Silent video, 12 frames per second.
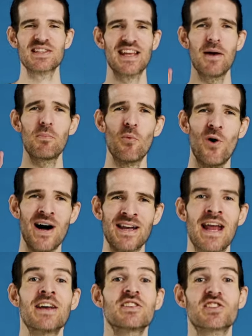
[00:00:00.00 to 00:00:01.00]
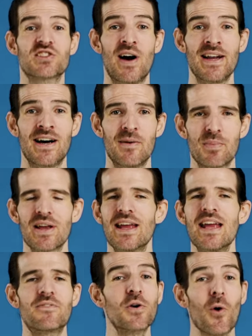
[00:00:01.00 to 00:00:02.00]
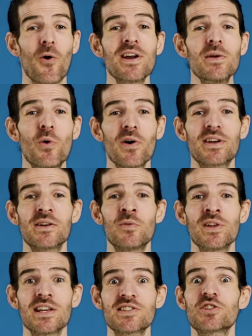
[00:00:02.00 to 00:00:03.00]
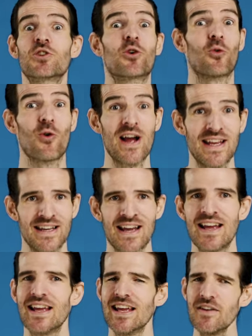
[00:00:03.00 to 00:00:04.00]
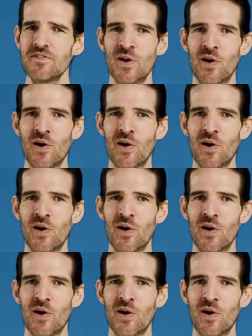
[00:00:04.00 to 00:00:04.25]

Step 1, sign up. If you're already working with us, great. If